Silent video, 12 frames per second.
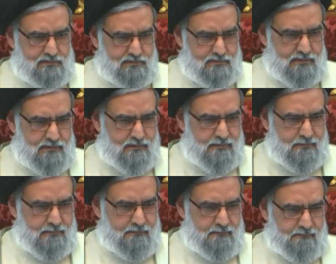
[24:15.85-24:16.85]

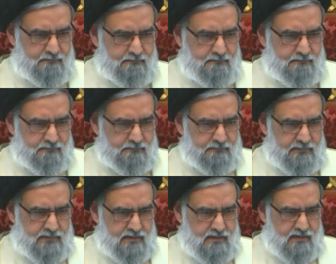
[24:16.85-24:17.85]
(silence)